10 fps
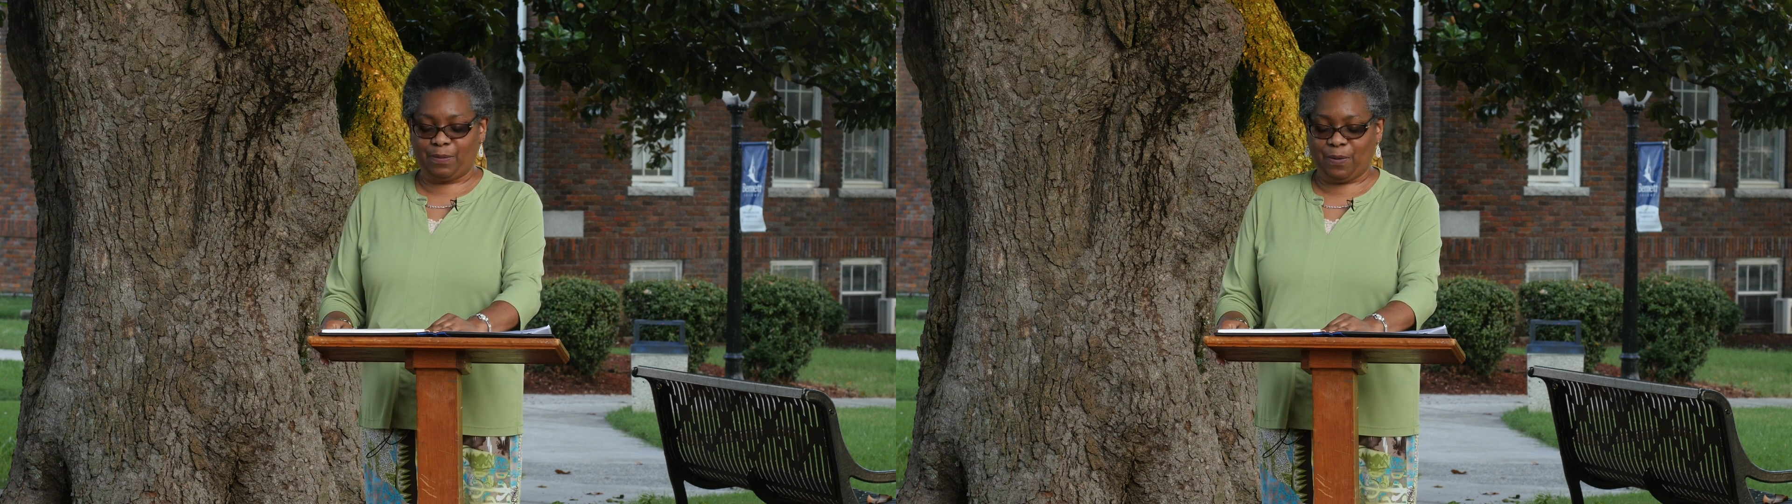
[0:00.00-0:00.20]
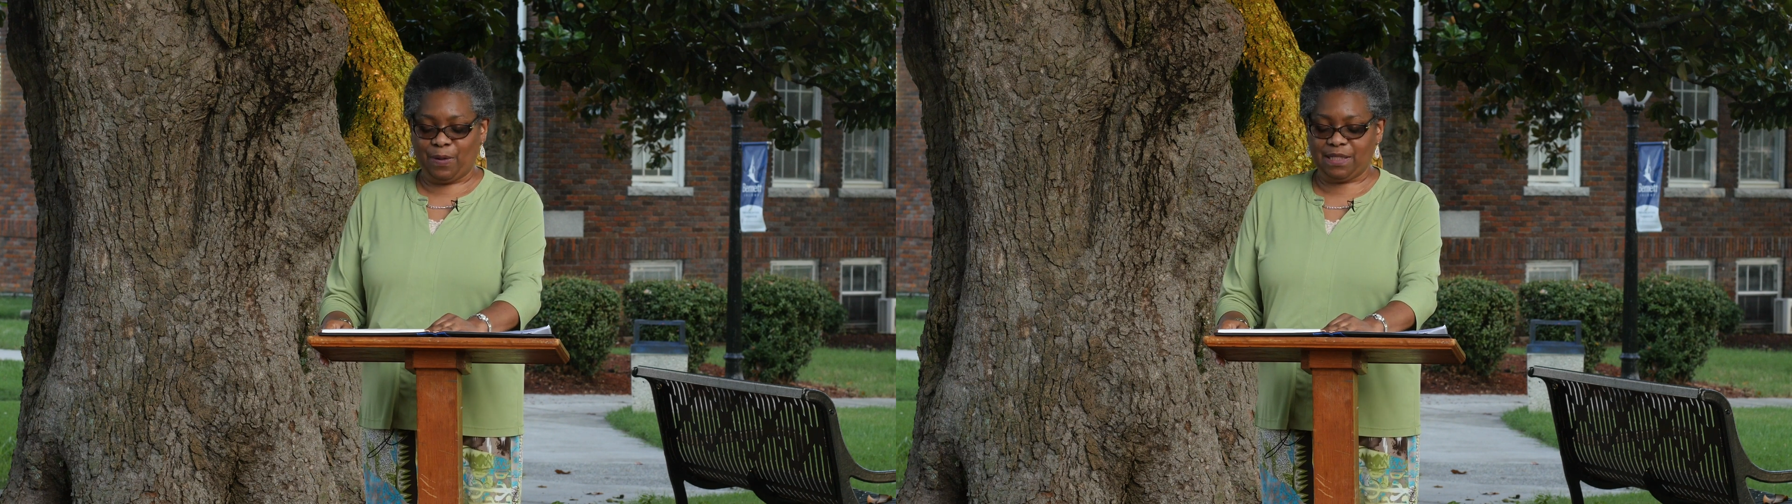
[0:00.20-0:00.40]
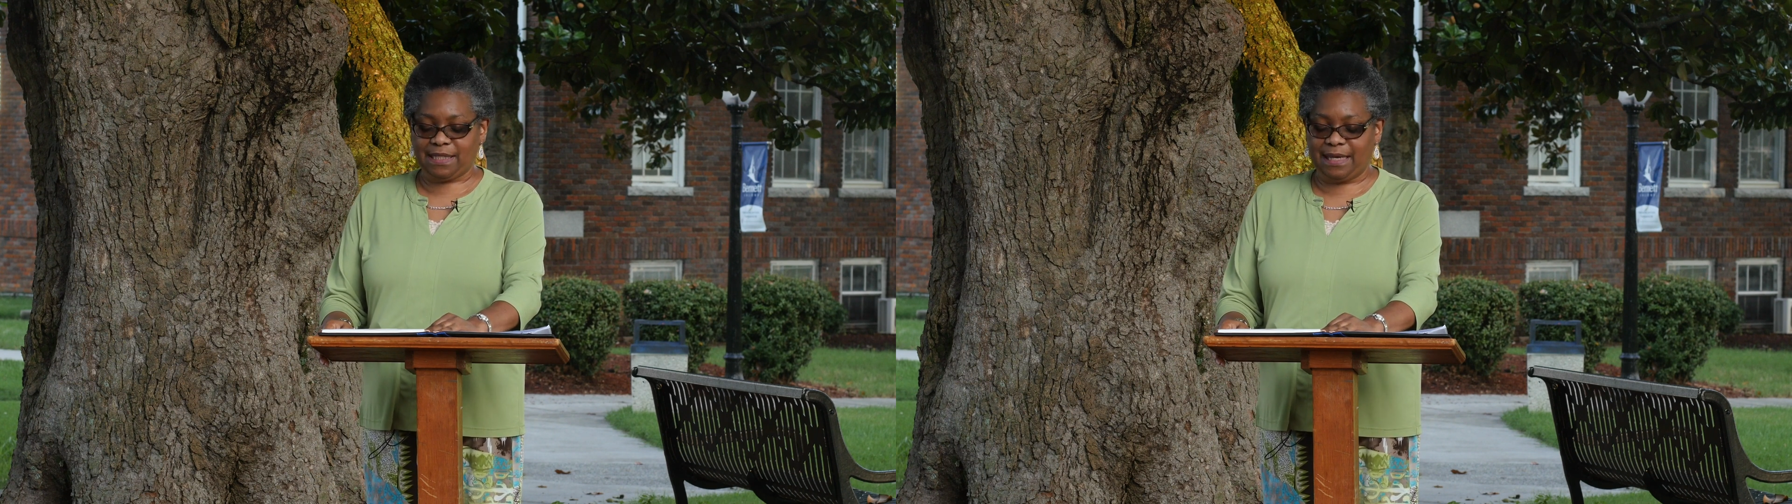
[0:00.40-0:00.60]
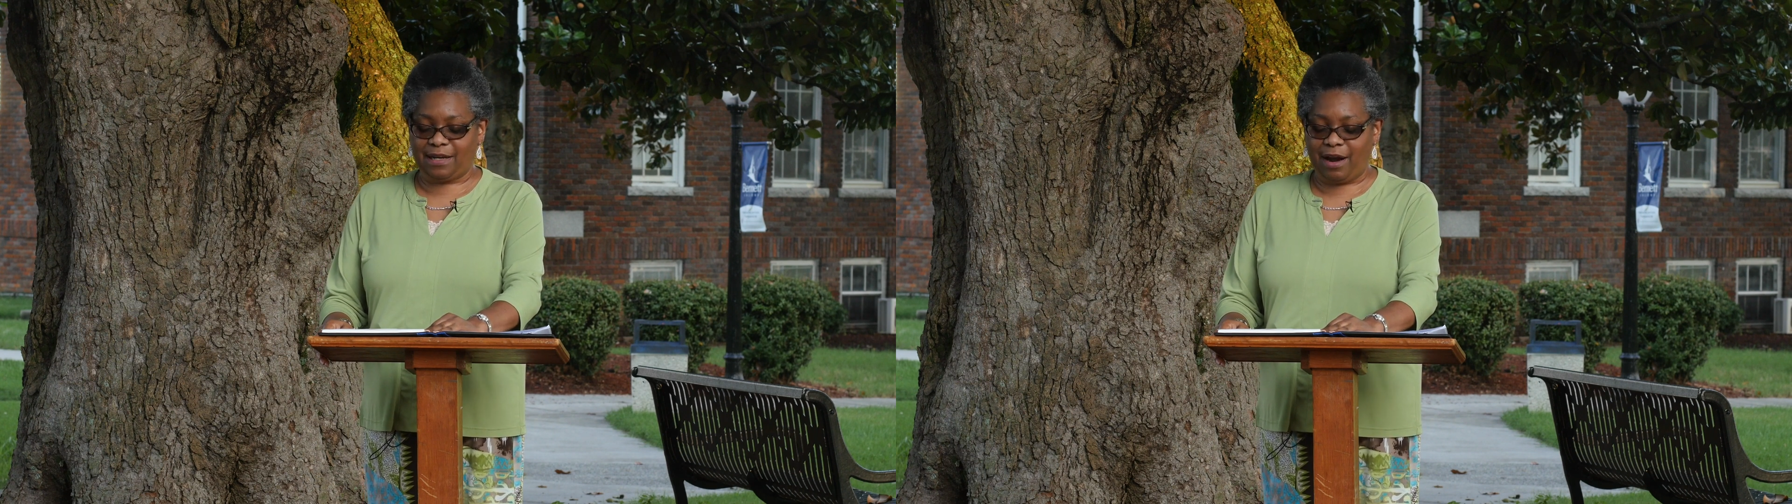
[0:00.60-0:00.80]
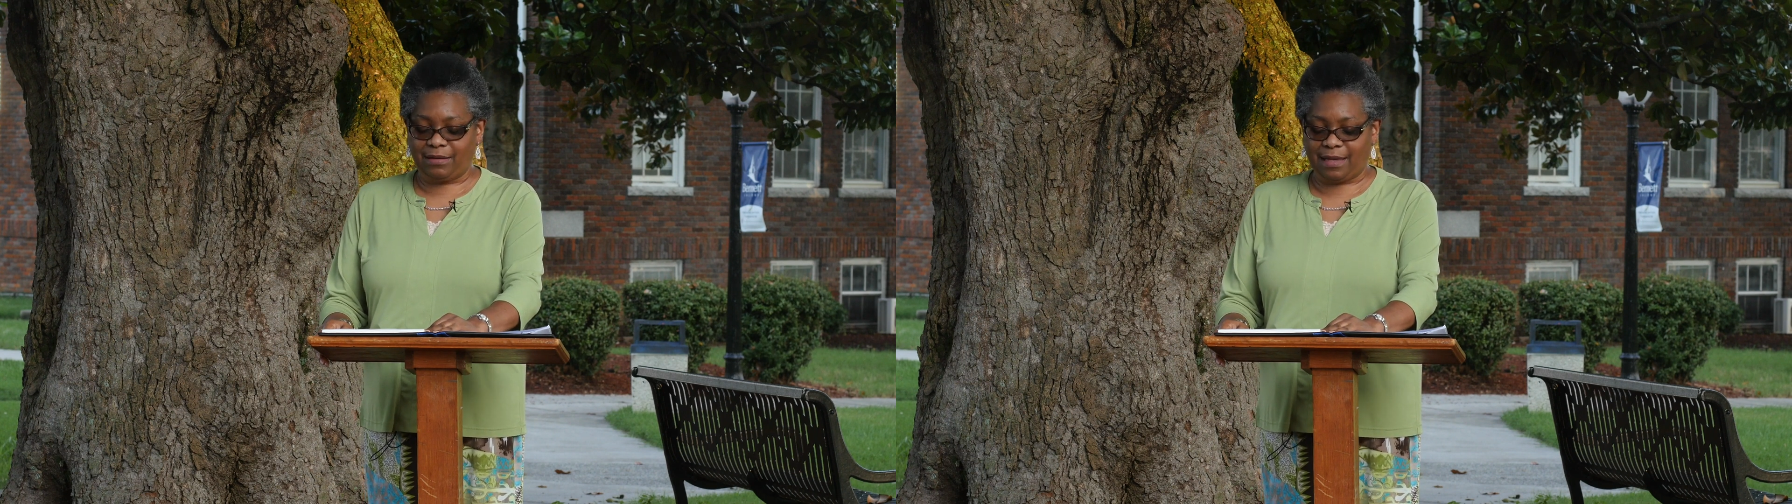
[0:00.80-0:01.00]
puts
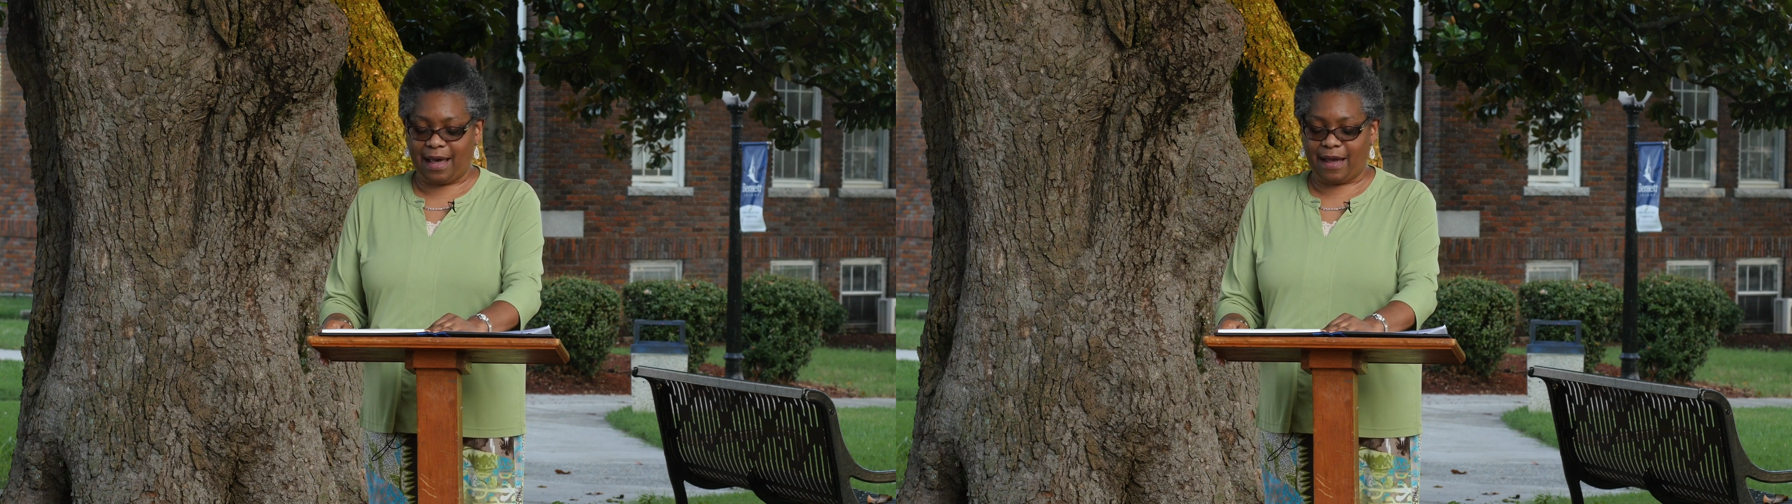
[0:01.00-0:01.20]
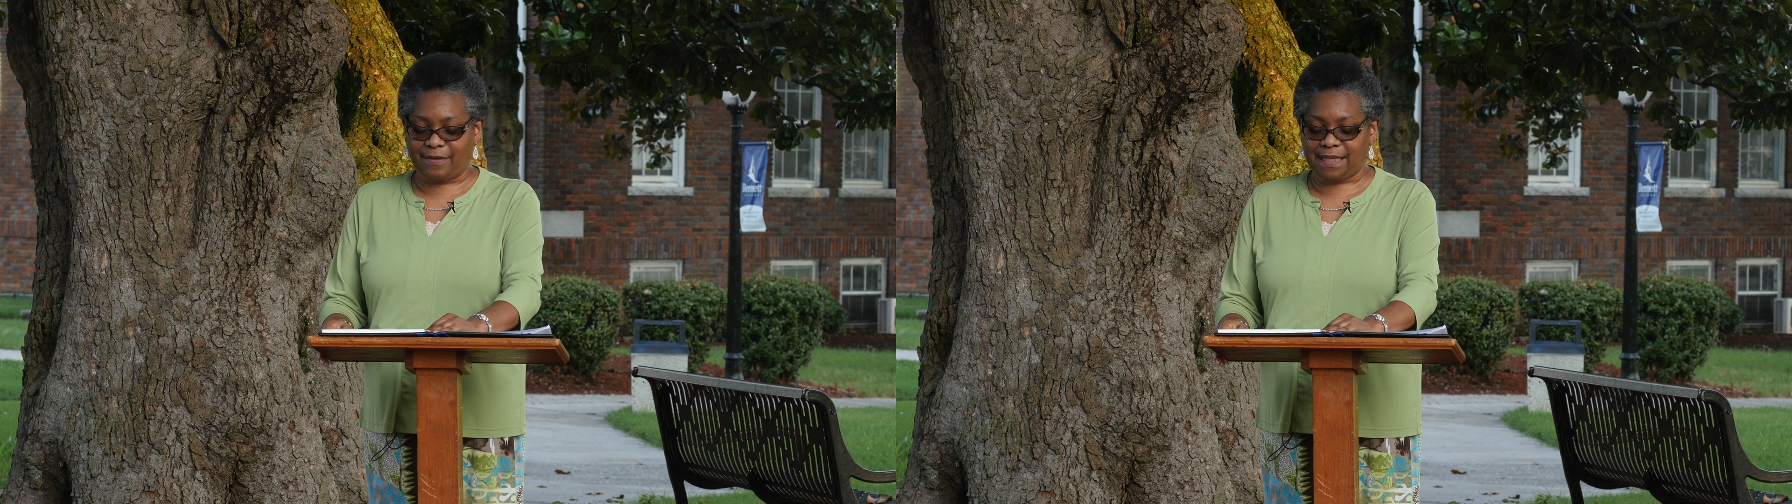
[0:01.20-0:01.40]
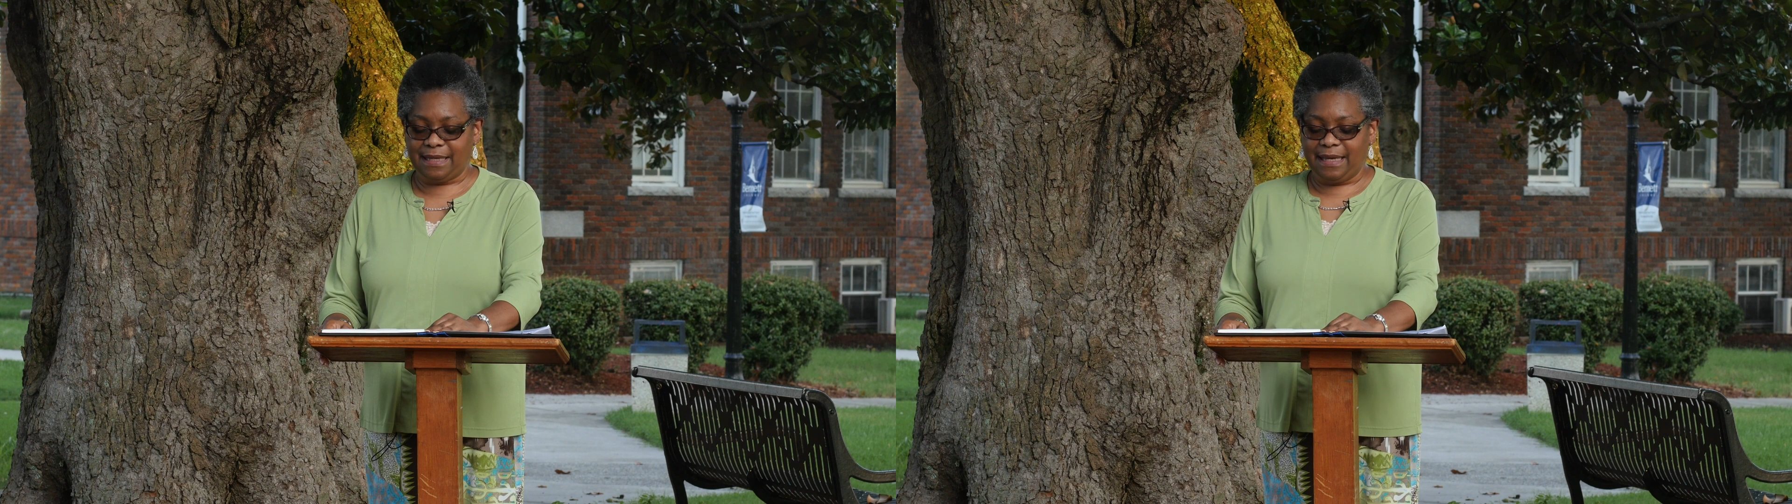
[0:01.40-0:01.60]
in our lives,